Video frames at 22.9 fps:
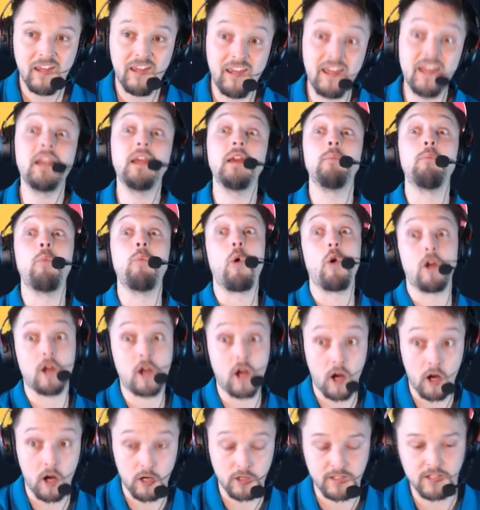getting more
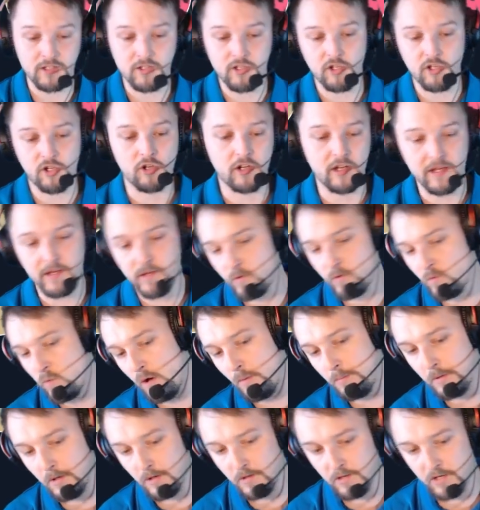cards into your inkwell
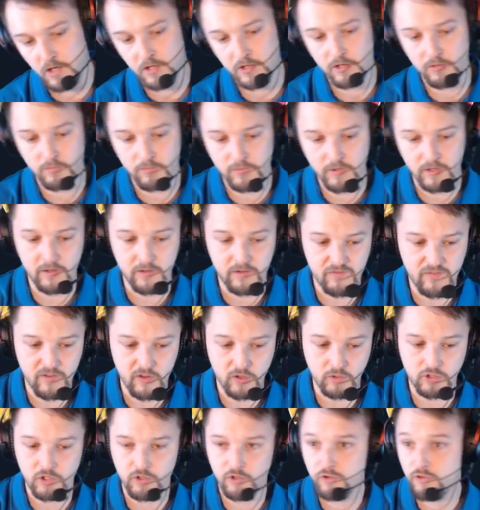per turn to really
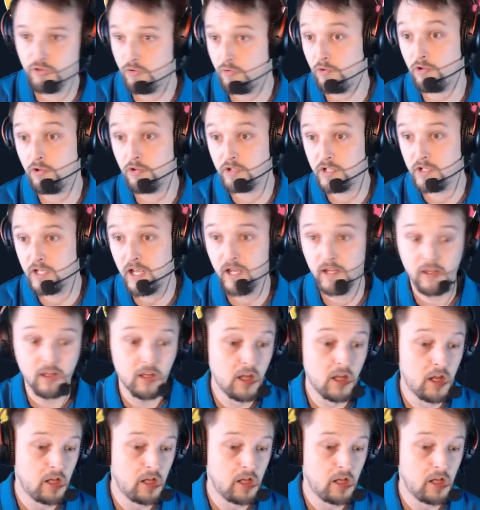filter through your deck